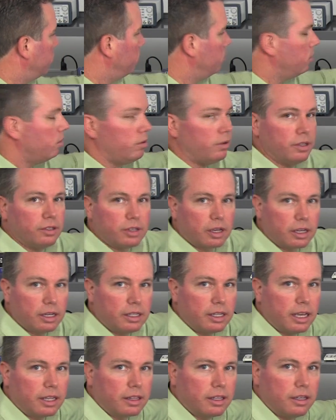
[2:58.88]
to do is I'm
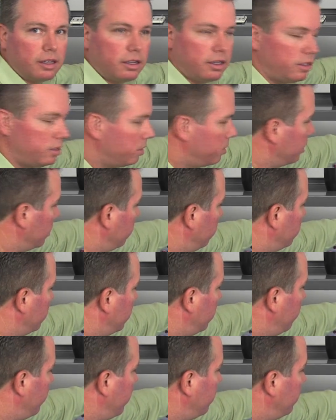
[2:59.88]
going to take the signal
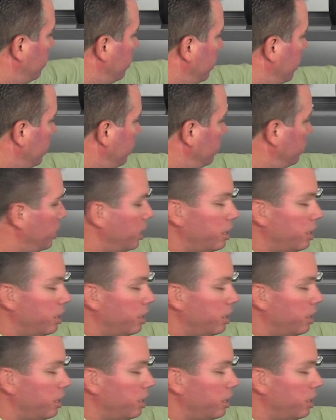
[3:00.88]
generator and